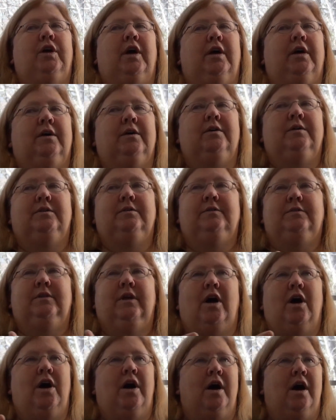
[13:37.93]

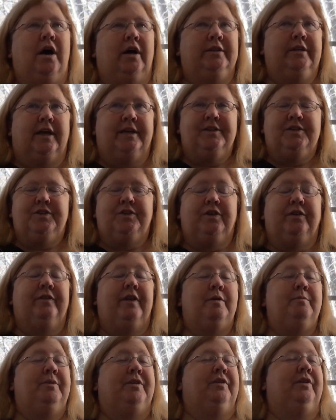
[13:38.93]
Uh, online
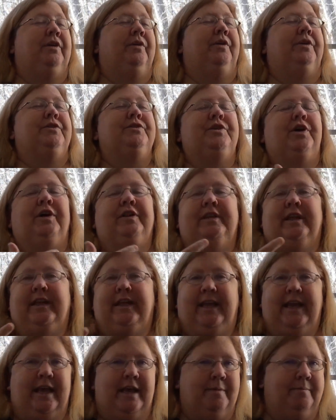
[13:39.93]
survey materials,
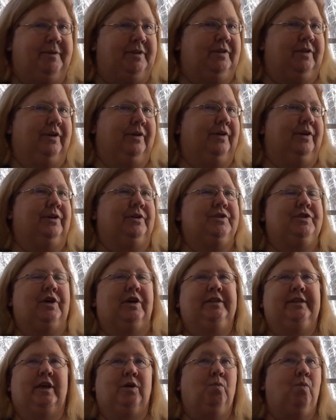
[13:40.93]
online game materials,
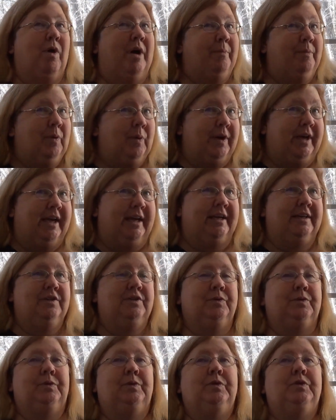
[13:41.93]
online web creating
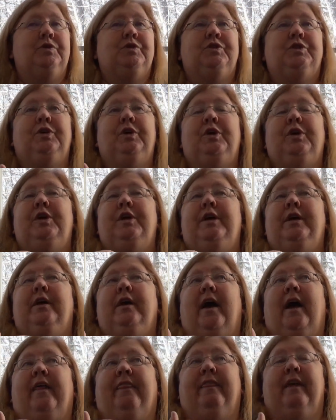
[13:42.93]
tools.
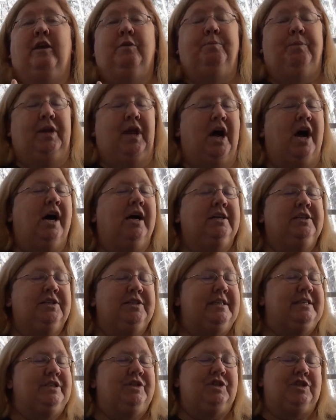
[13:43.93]
I think blogs
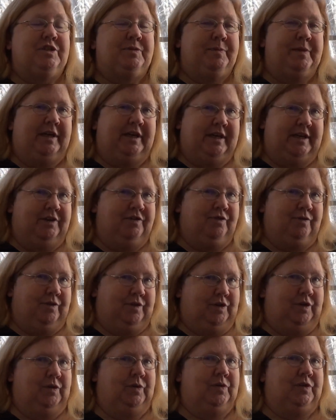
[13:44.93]
had just been
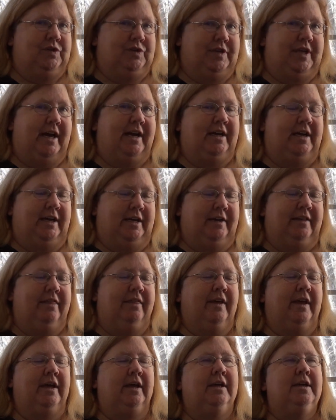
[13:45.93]
introduced, that kind of
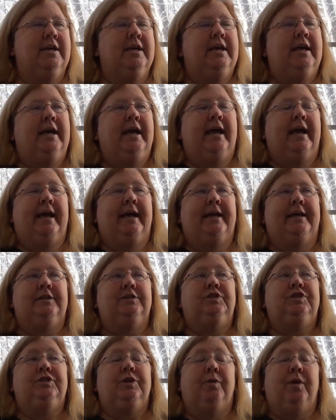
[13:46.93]
thing.
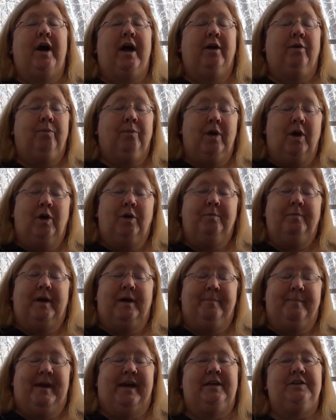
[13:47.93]
And so I wrote
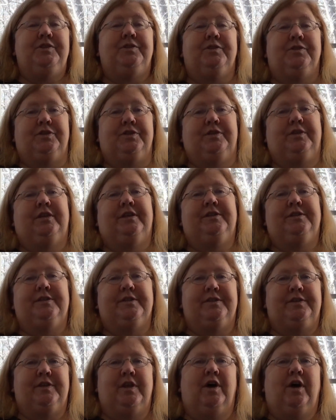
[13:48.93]
my master's
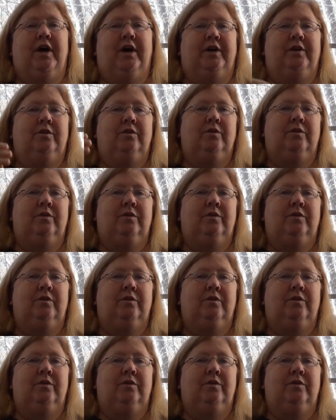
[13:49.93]
thesis on